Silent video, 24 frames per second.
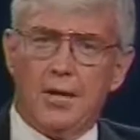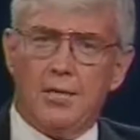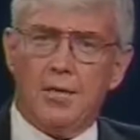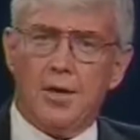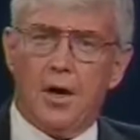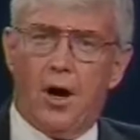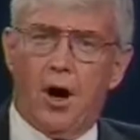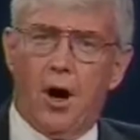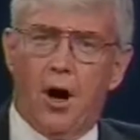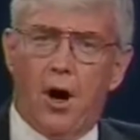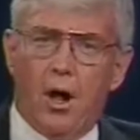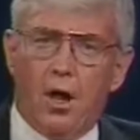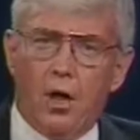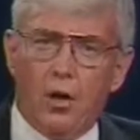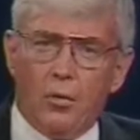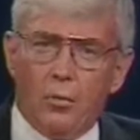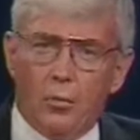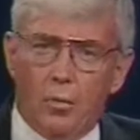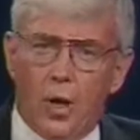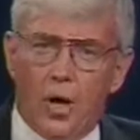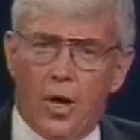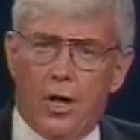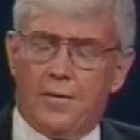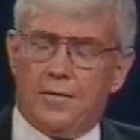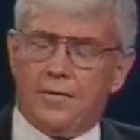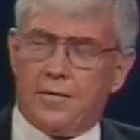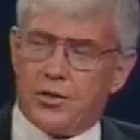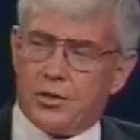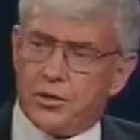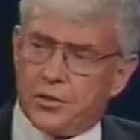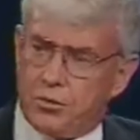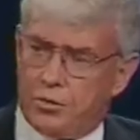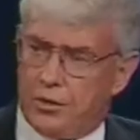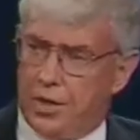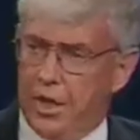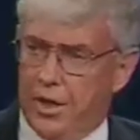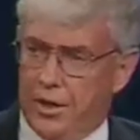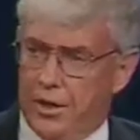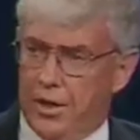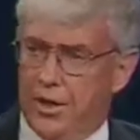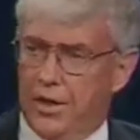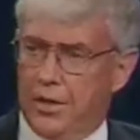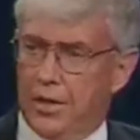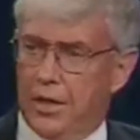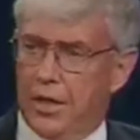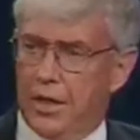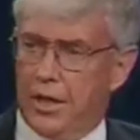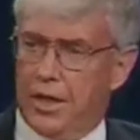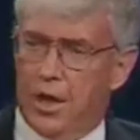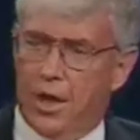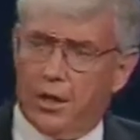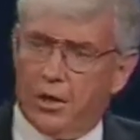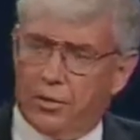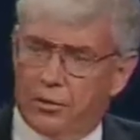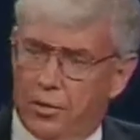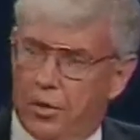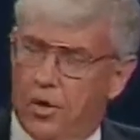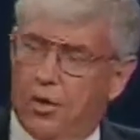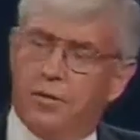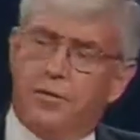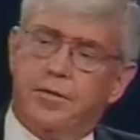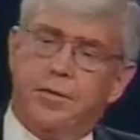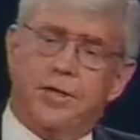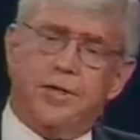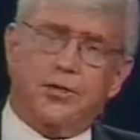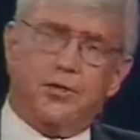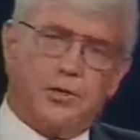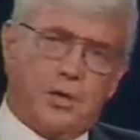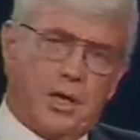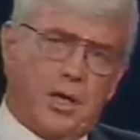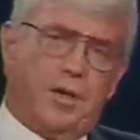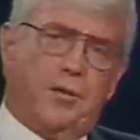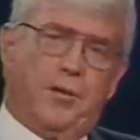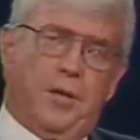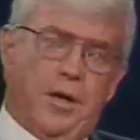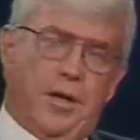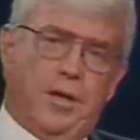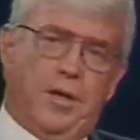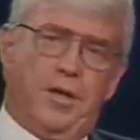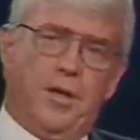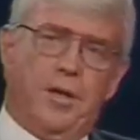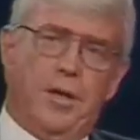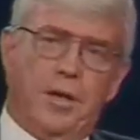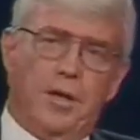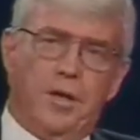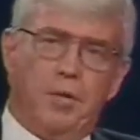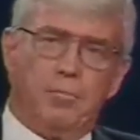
All wealth is created and all growth is generated